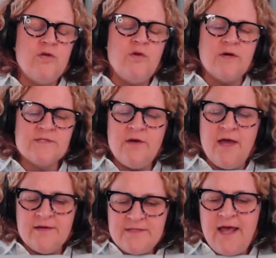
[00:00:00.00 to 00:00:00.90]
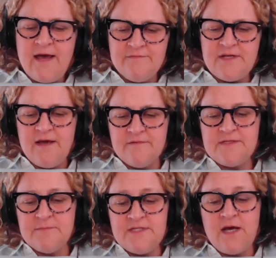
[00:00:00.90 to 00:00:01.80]
you also have to
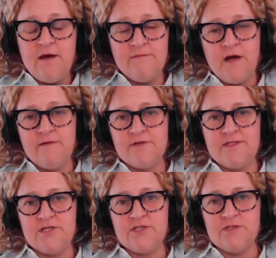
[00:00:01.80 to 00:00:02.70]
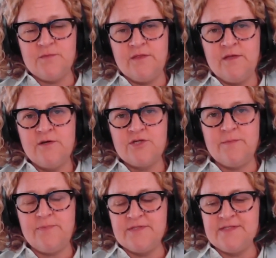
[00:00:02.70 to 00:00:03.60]
have some tough conversations with
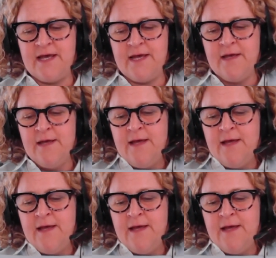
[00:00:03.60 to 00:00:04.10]
leadership and say,